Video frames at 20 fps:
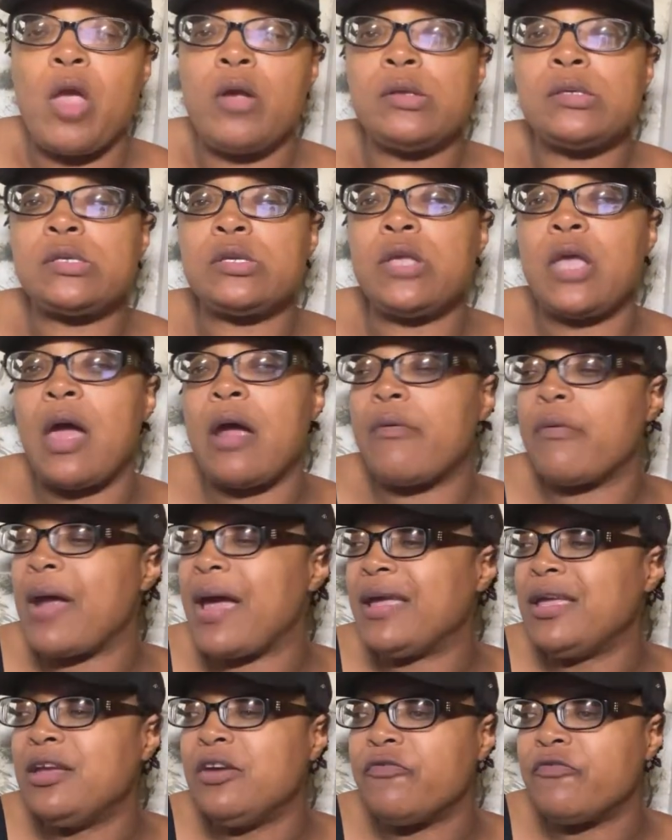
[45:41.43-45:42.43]
So y'all,
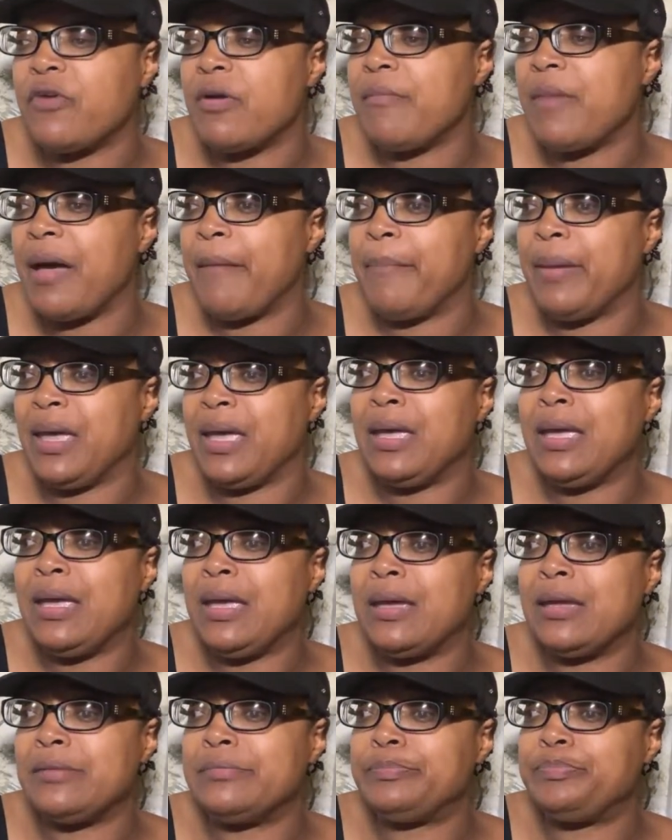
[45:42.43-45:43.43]
right here from my
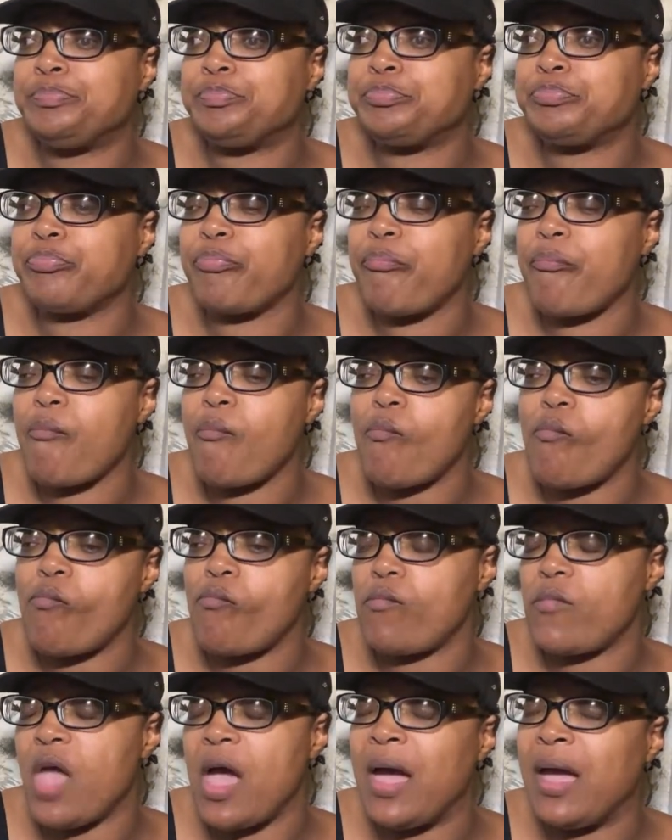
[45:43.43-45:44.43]
bed,
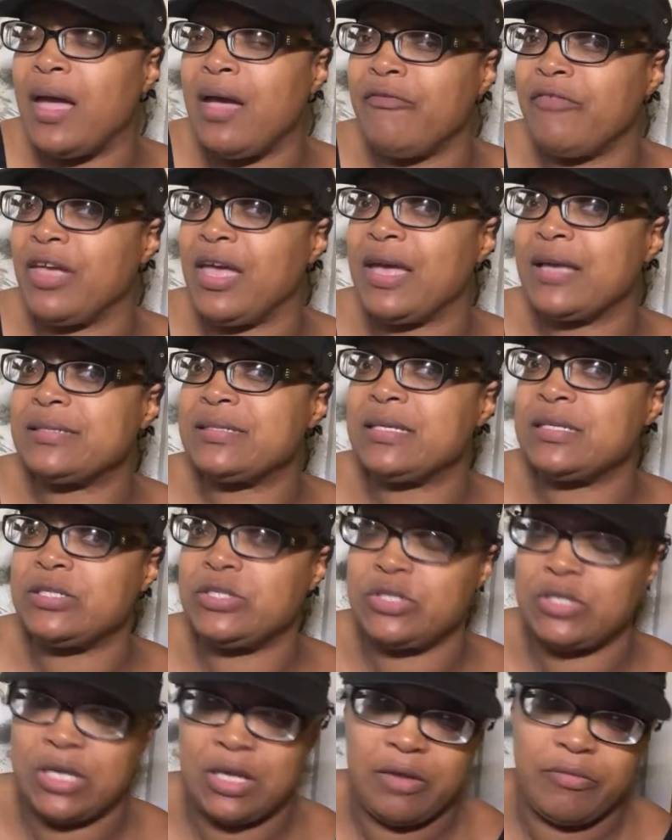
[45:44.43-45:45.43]
I have access
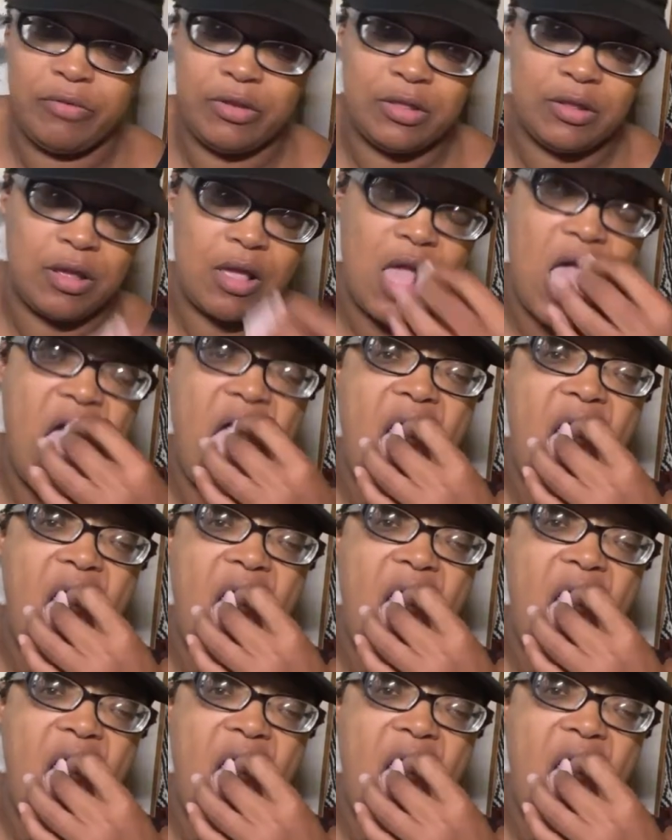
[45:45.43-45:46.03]
to everything.